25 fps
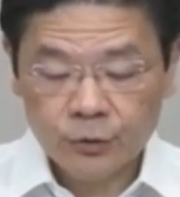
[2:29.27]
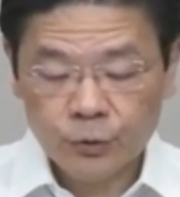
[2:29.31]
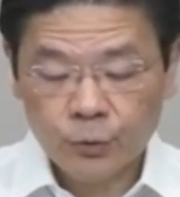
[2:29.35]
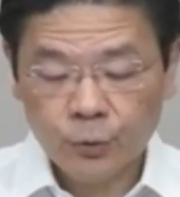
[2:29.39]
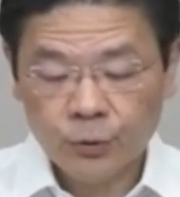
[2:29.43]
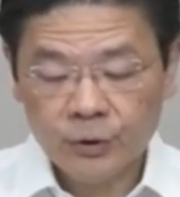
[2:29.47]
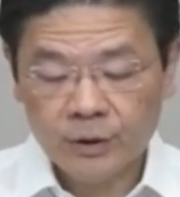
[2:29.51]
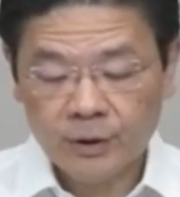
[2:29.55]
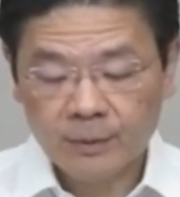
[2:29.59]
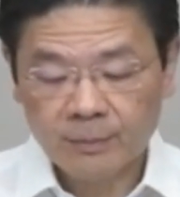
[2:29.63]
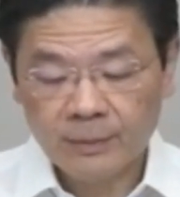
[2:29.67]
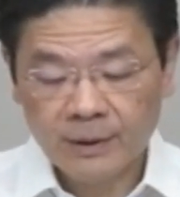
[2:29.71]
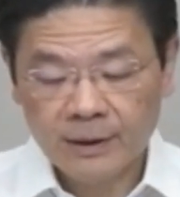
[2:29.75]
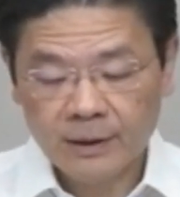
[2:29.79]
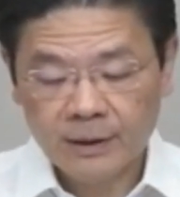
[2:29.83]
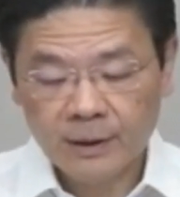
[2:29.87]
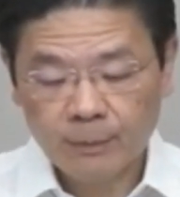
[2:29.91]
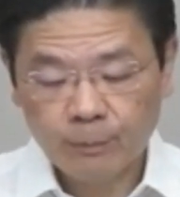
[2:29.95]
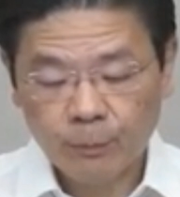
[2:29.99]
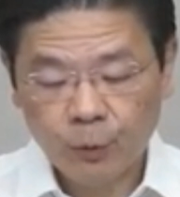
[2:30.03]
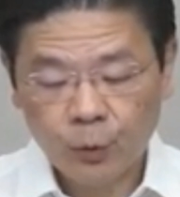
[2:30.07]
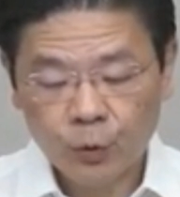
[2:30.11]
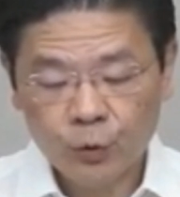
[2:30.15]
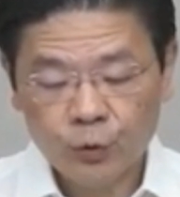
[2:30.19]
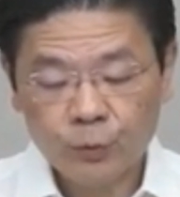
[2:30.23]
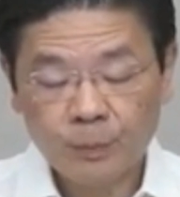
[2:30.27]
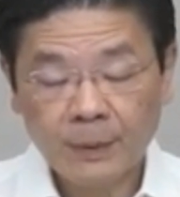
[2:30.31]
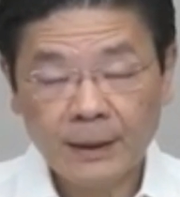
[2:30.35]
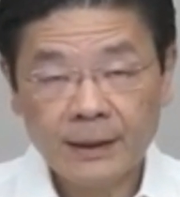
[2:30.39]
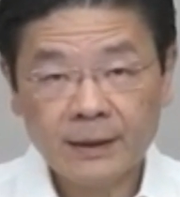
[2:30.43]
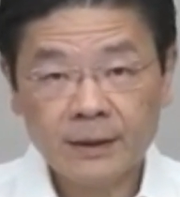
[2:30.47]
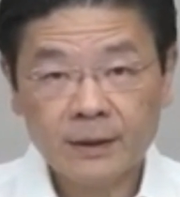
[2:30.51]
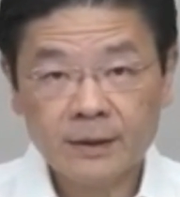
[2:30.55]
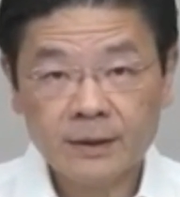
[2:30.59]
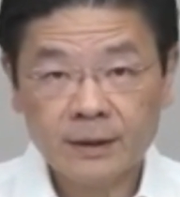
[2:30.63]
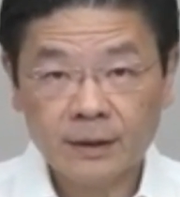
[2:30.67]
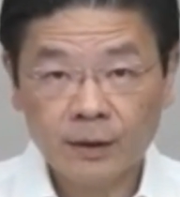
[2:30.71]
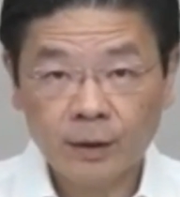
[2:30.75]
social media post by
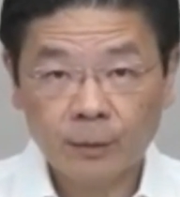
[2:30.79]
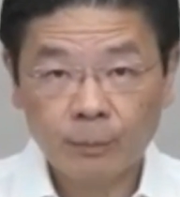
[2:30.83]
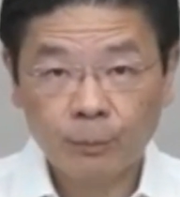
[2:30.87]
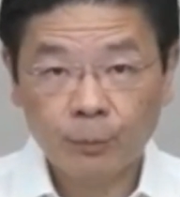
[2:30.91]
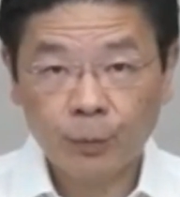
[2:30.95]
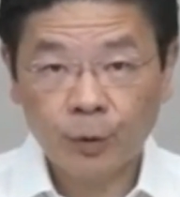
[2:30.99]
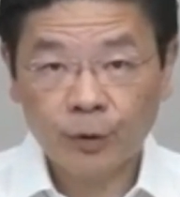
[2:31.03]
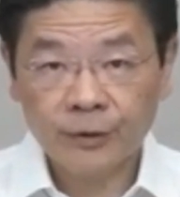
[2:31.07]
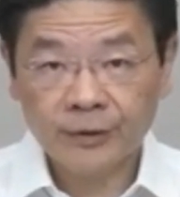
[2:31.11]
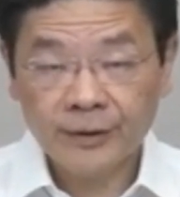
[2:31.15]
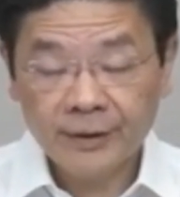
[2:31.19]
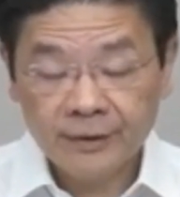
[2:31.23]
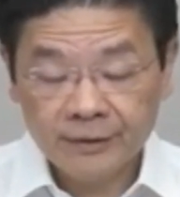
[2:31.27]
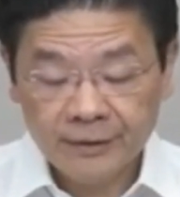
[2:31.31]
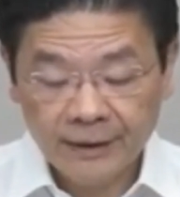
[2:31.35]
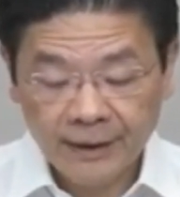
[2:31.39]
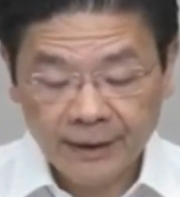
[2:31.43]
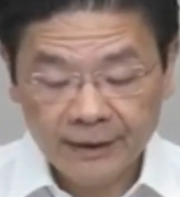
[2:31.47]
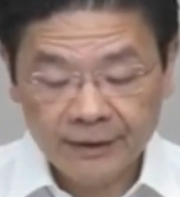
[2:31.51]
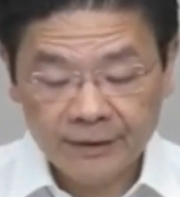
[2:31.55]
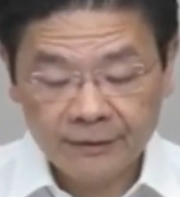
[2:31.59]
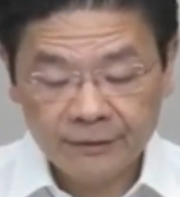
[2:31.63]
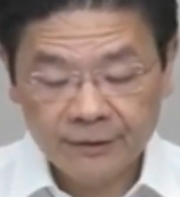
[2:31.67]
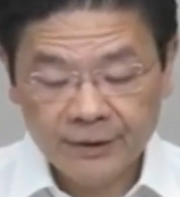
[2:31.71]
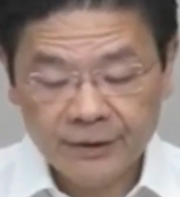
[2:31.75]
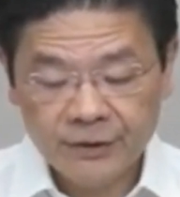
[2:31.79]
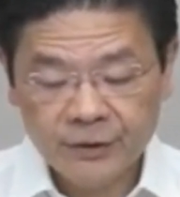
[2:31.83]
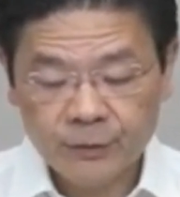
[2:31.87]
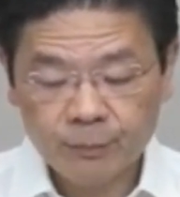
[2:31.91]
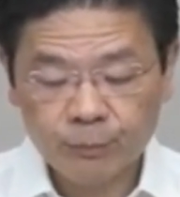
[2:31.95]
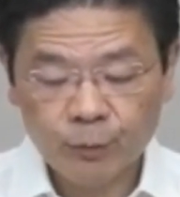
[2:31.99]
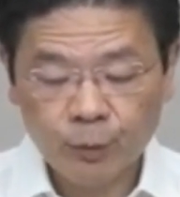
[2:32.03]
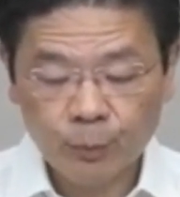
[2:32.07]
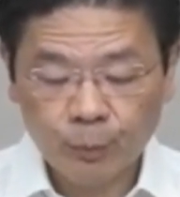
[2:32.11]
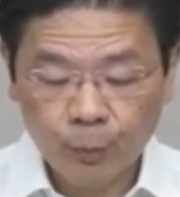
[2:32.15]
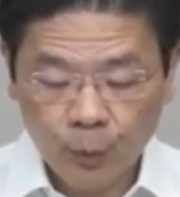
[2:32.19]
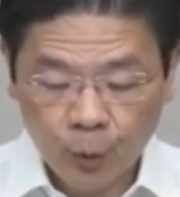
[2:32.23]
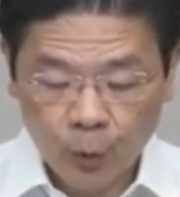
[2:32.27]
a Singaporean activist
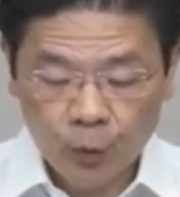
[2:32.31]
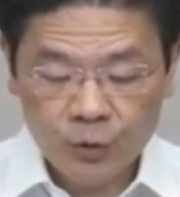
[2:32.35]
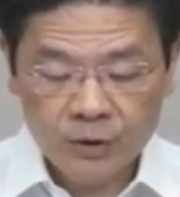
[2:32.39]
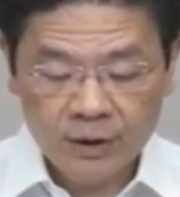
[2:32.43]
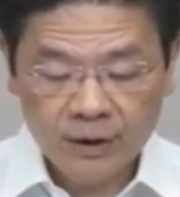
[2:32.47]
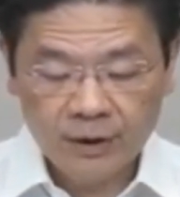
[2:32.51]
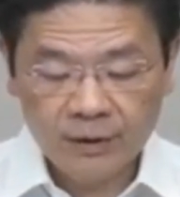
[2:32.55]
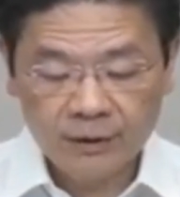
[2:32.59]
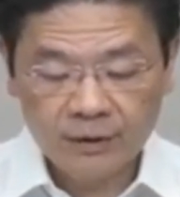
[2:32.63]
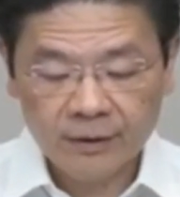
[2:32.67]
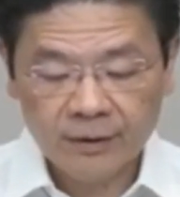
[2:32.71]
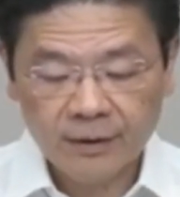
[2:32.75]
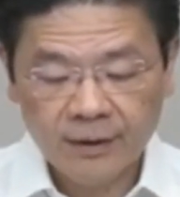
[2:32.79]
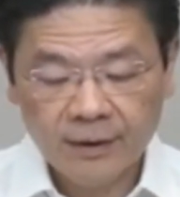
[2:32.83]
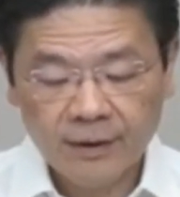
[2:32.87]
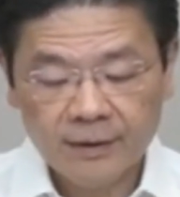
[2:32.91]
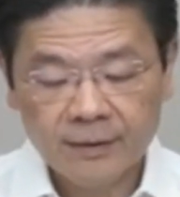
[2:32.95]
proposing